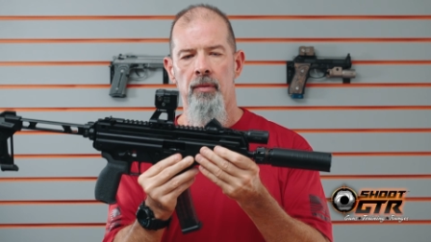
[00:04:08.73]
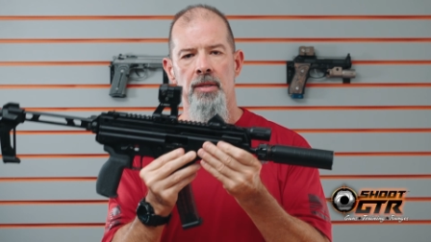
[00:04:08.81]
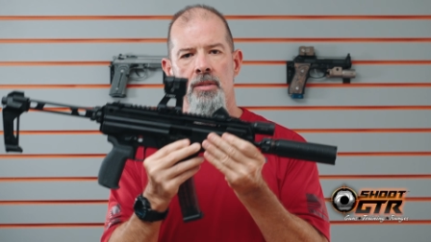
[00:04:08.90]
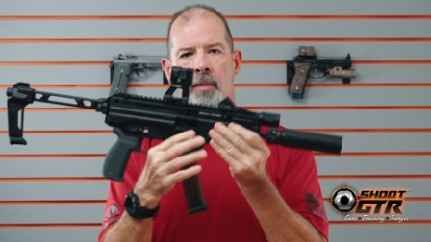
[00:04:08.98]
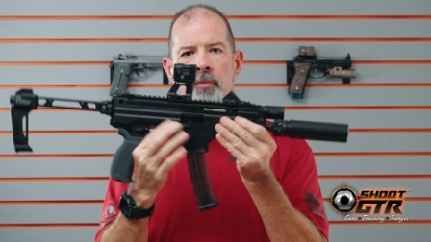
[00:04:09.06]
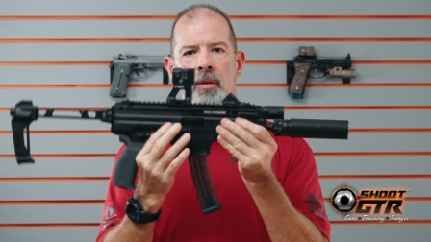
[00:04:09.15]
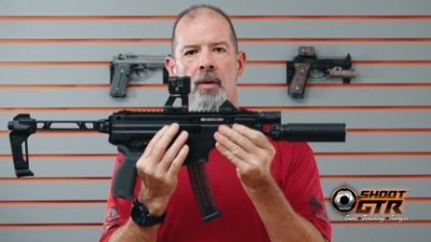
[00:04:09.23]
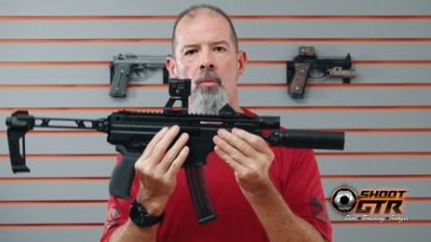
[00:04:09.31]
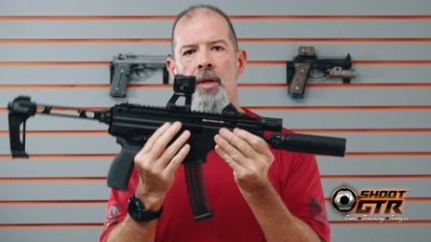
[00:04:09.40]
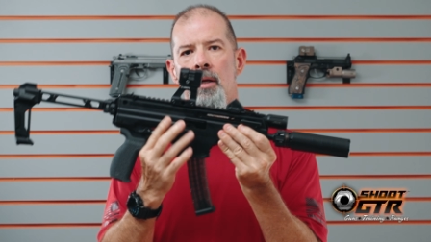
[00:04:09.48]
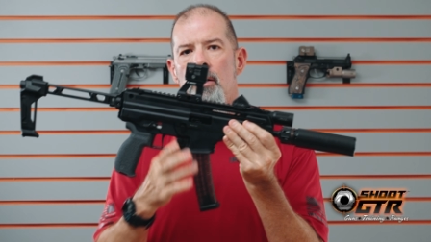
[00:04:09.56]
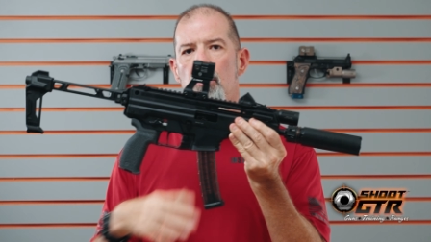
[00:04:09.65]
That's something that
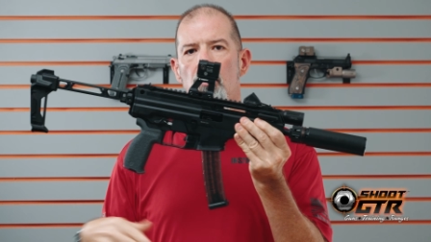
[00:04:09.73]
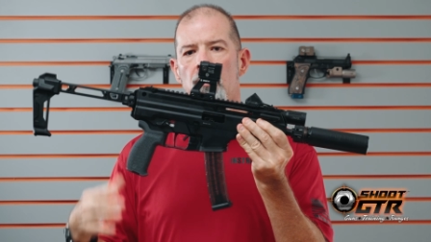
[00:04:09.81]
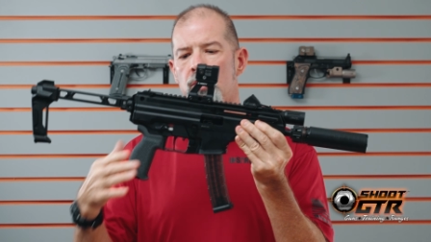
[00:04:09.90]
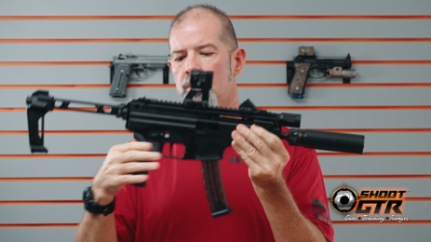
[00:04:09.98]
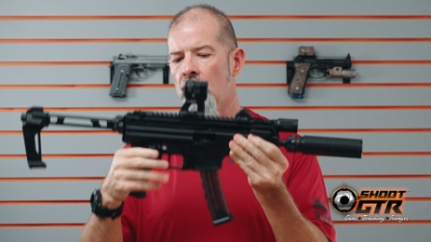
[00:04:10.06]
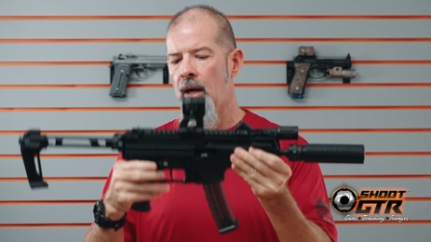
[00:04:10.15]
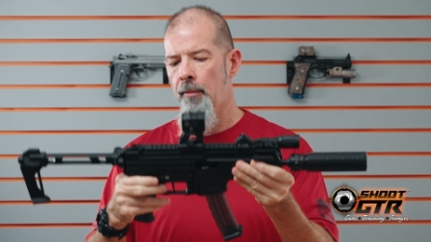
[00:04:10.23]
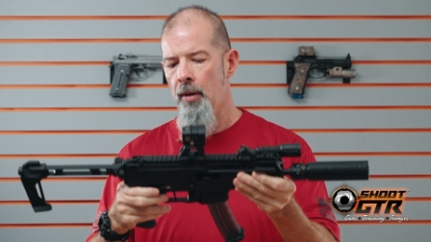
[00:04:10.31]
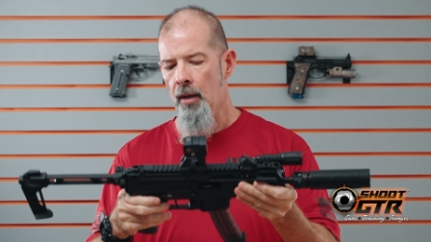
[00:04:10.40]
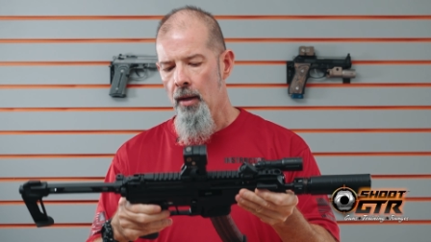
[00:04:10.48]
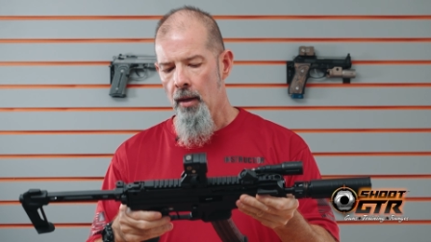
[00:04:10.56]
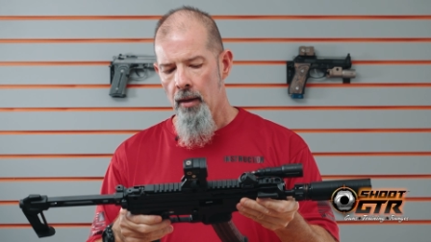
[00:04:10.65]
we can do in the shop
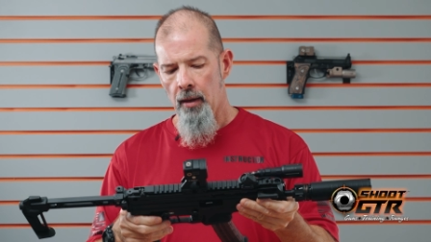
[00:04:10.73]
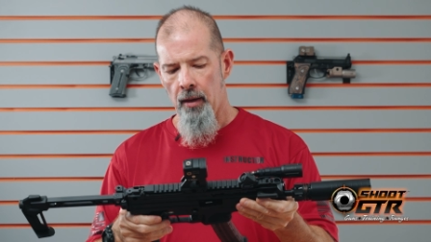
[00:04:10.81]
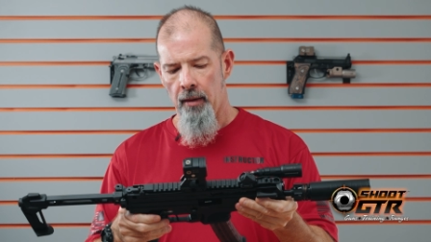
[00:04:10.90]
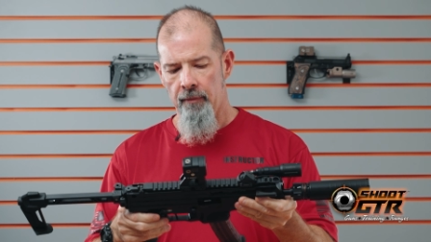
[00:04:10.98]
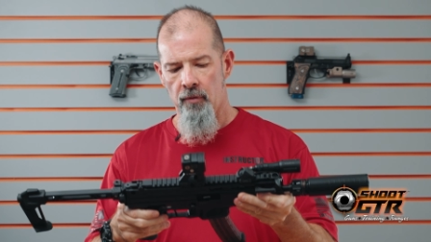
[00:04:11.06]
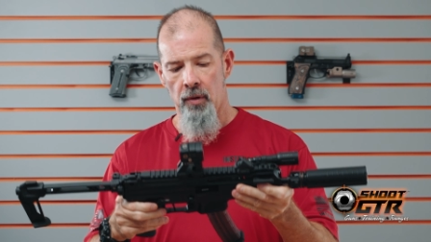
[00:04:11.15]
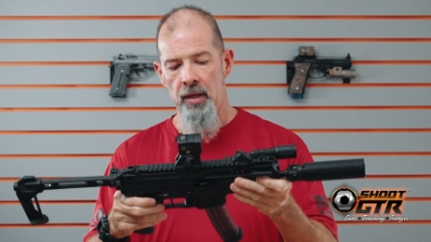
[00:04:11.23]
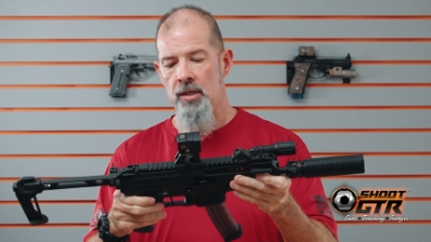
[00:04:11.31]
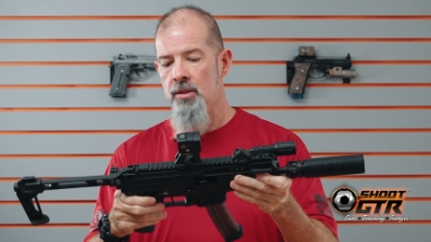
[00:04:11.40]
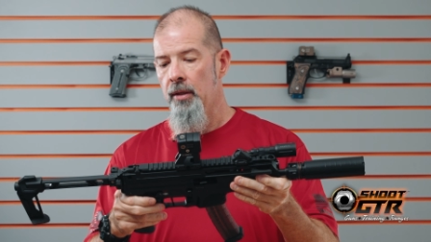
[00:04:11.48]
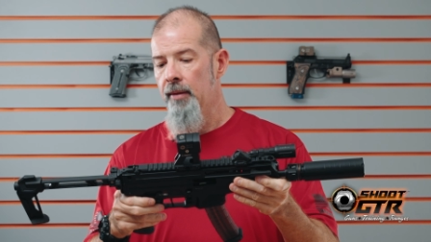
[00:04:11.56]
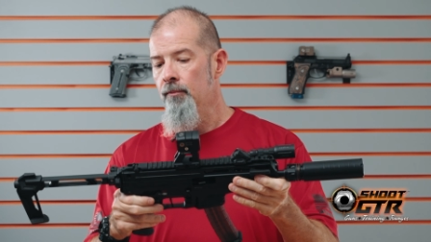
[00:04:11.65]
very
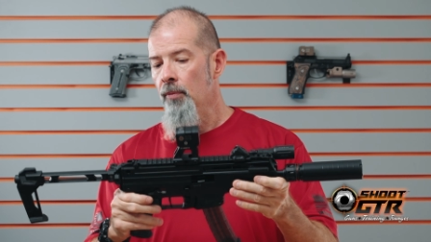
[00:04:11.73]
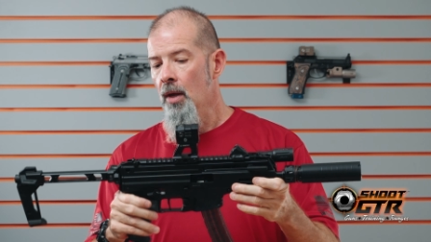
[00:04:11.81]
easily.